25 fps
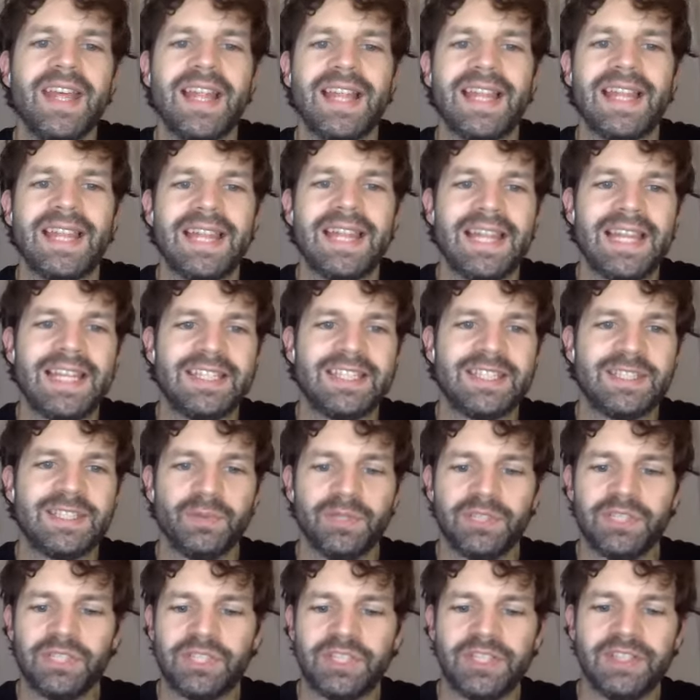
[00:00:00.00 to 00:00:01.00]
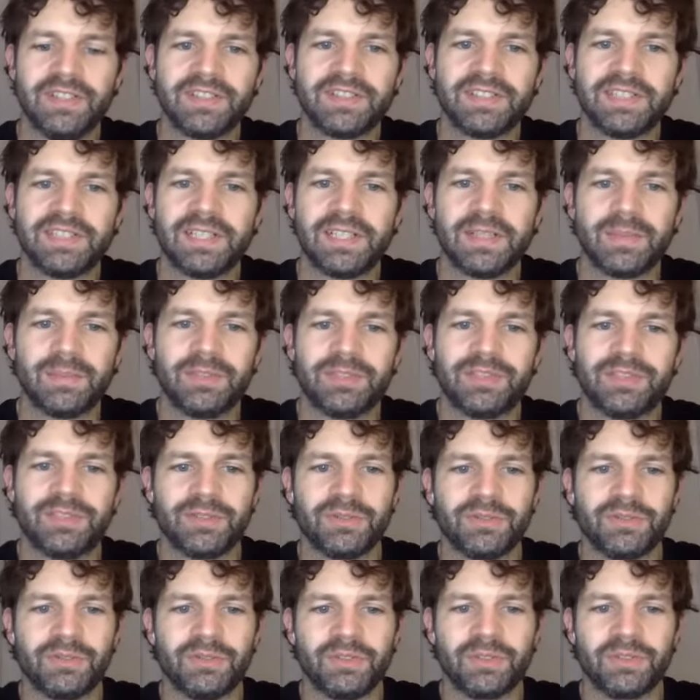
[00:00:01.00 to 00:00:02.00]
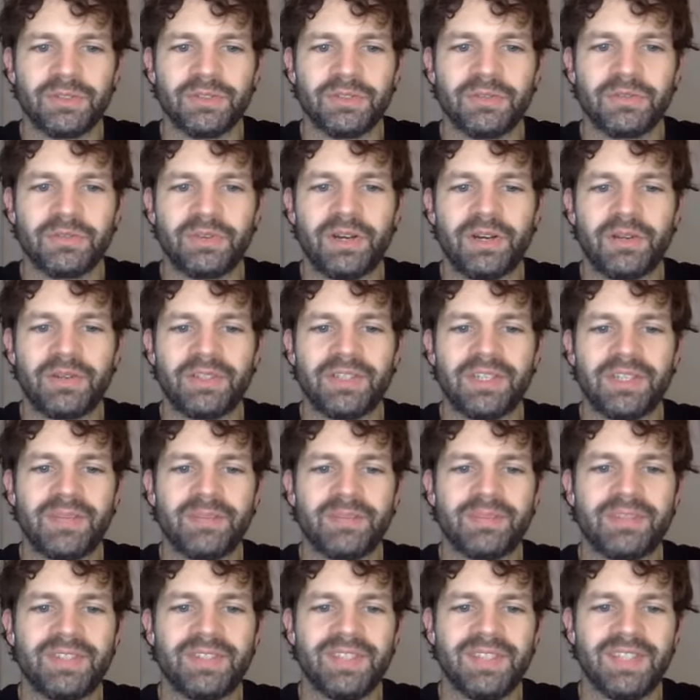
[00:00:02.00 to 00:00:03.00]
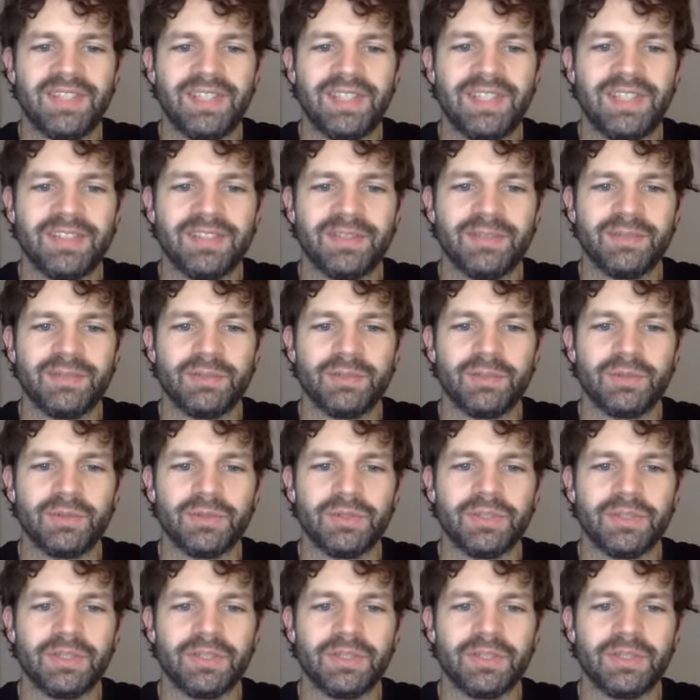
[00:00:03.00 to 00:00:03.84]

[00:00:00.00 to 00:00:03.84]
Let's switch gears a little bit to round up the interview.